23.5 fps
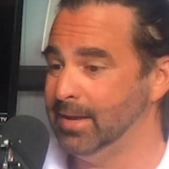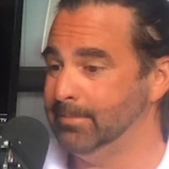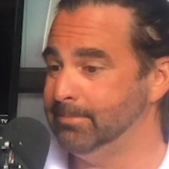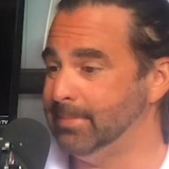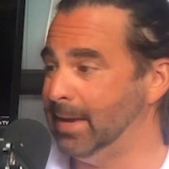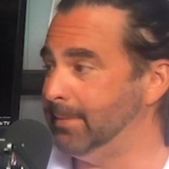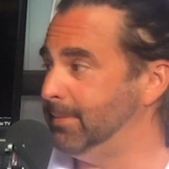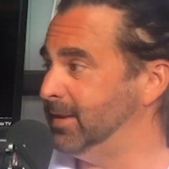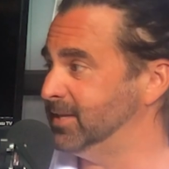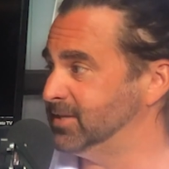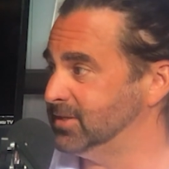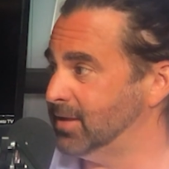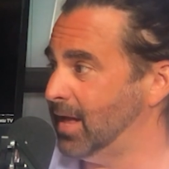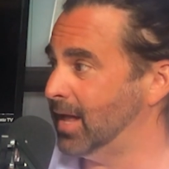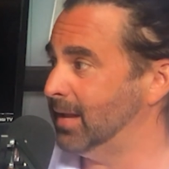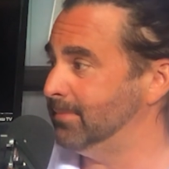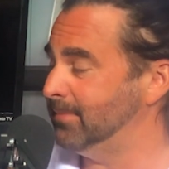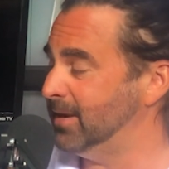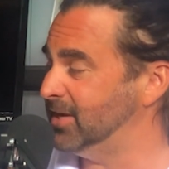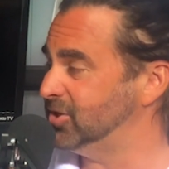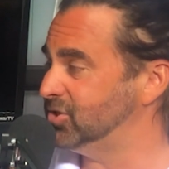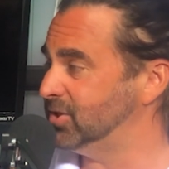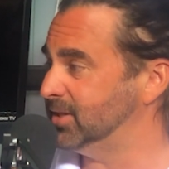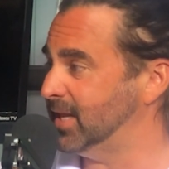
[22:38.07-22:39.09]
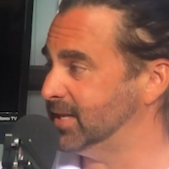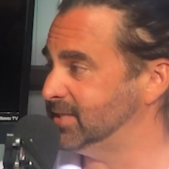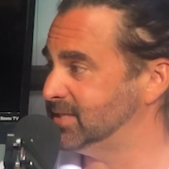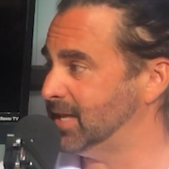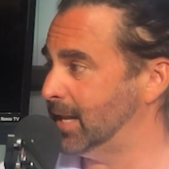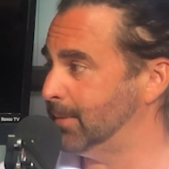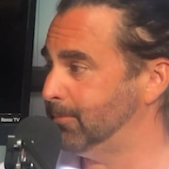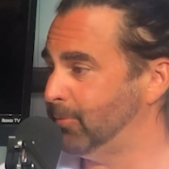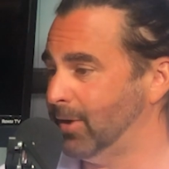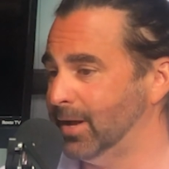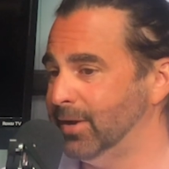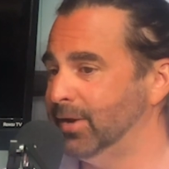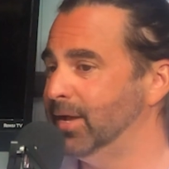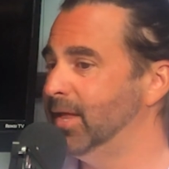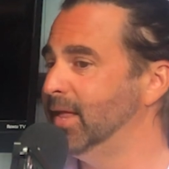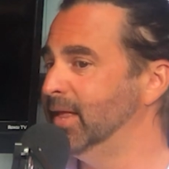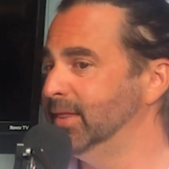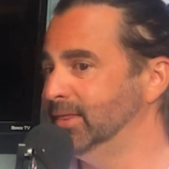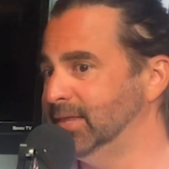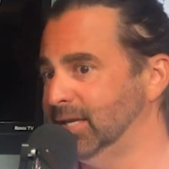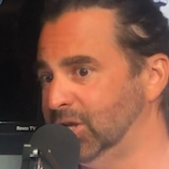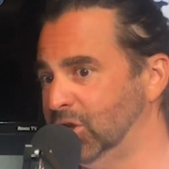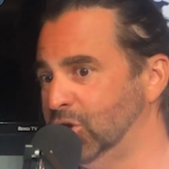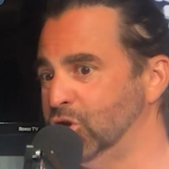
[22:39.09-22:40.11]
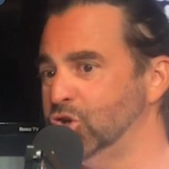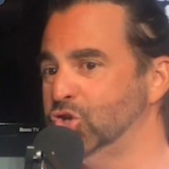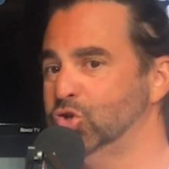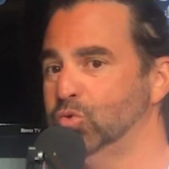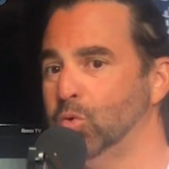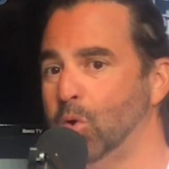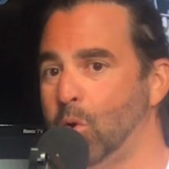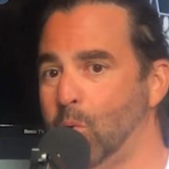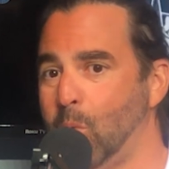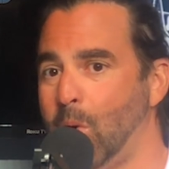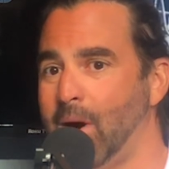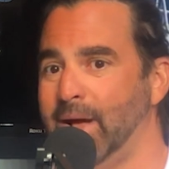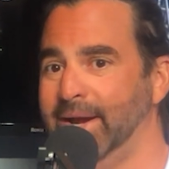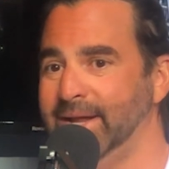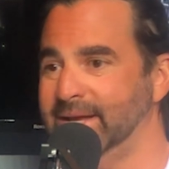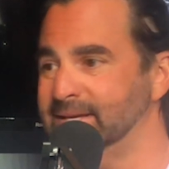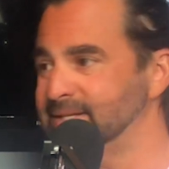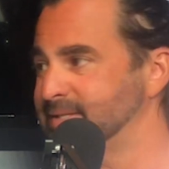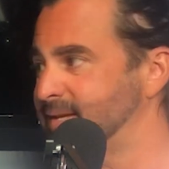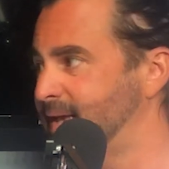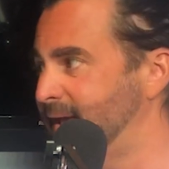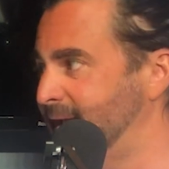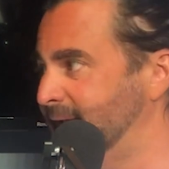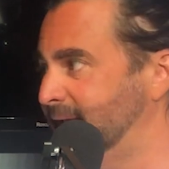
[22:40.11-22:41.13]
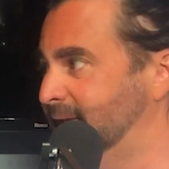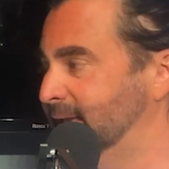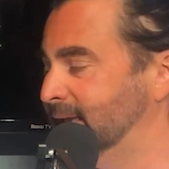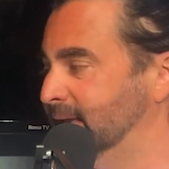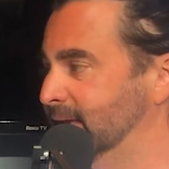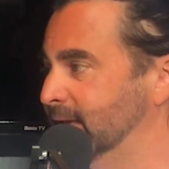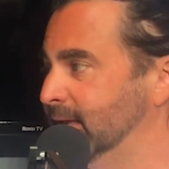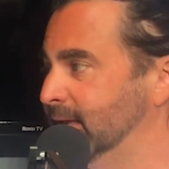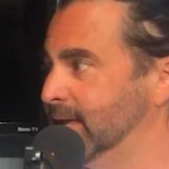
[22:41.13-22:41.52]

Maybe it's an automation that's set up right. The usual one is like,